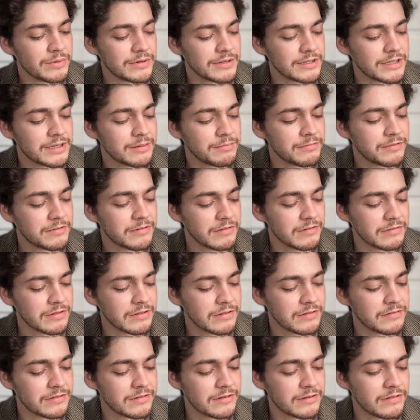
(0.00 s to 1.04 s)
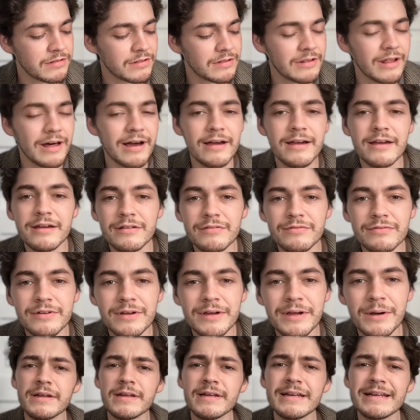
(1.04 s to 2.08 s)
what keeps existence alive,
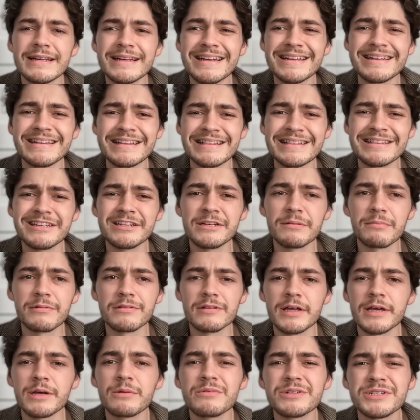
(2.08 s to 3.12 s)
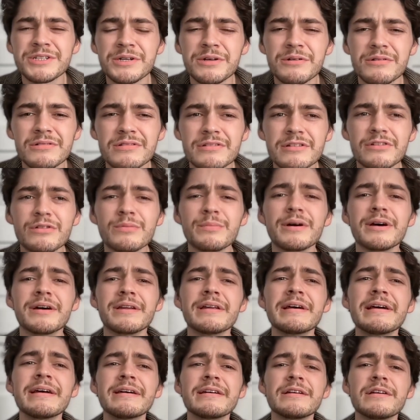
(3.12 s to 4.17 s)
and to clean up the language here a little
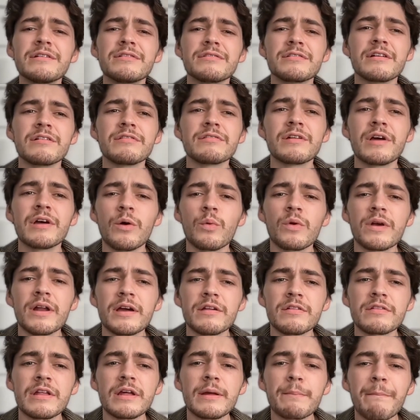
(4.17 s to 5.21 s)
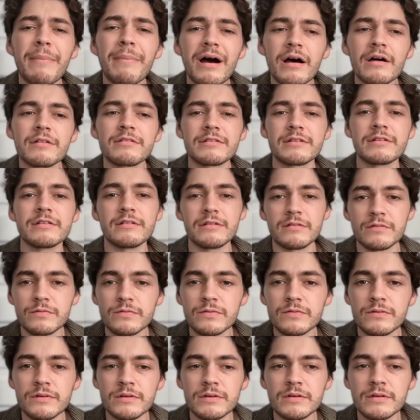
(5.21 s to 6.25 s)
bit, he says, when I say
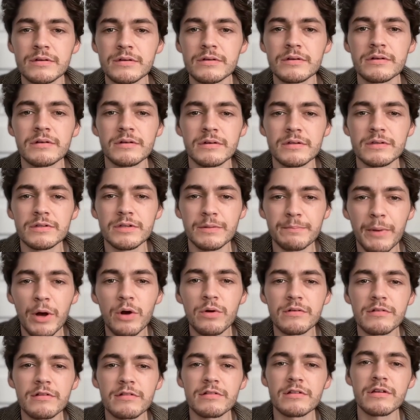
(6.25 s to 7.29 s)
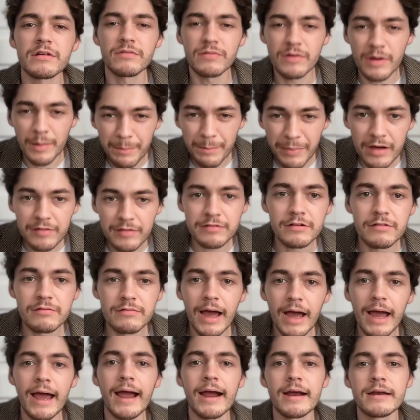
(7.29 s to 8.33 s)
positive, the potency of a positive
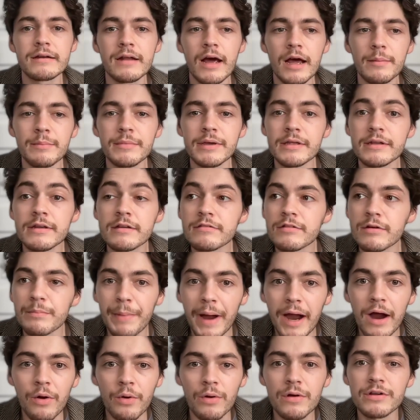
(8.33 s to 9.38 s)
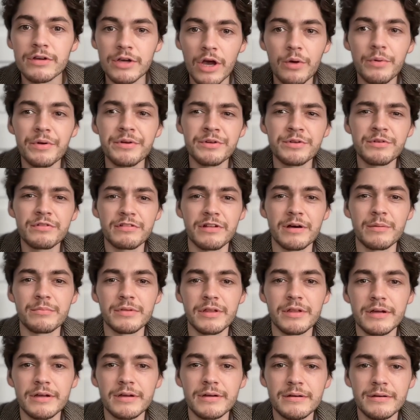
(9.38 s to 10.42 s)
act, I mean it's your power to go and do
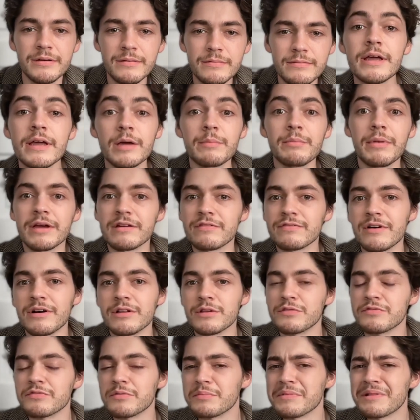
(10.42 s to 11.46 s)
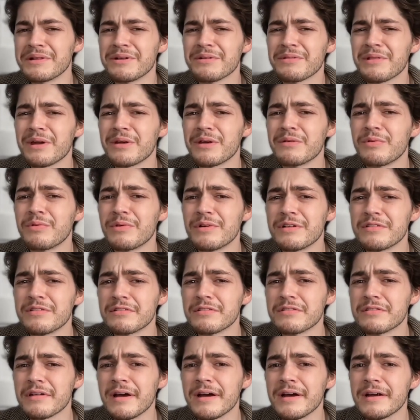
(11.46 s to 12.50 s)
something. It might follow from there that if we're in a
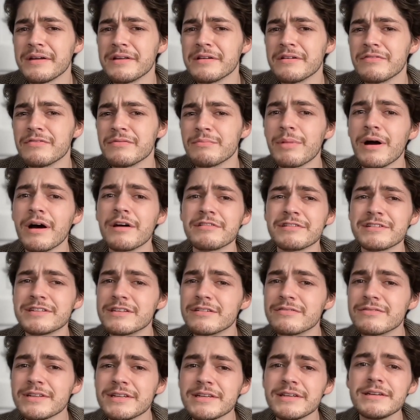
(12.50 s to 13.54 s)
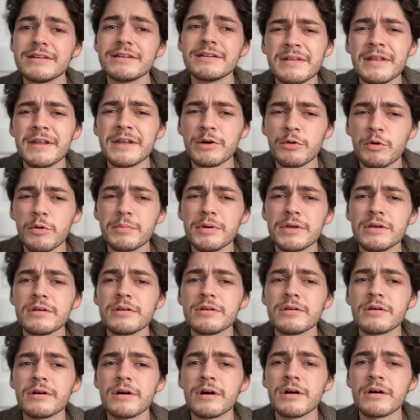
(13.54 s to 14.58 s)
society of positivity, then it will
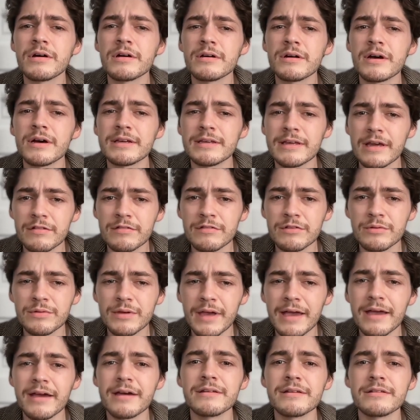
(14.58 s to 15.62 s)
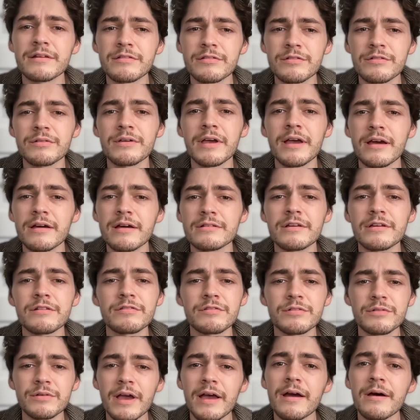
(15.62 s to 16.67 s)
be a, a yes, you can, yes, you can,
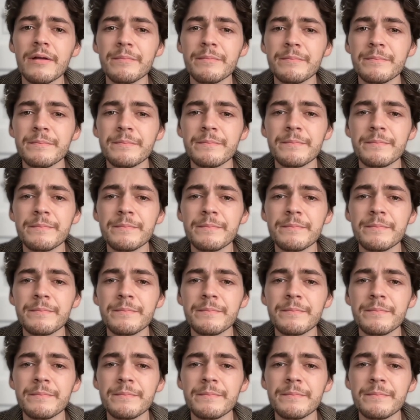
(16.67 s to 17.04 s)
yes, you can.